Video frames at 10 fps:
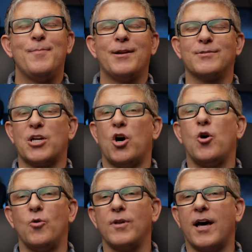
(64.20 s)
but it was a
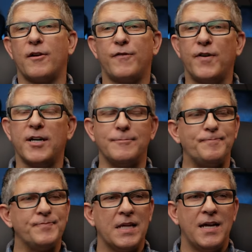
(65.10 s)
whole lot of
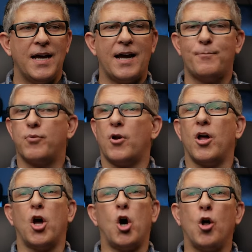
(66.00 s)
fun. I
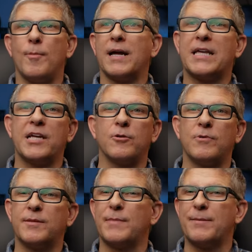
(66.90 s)
brought all my gear
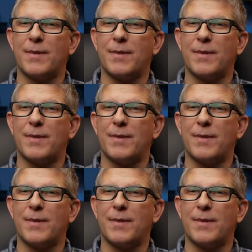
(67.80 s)
with me,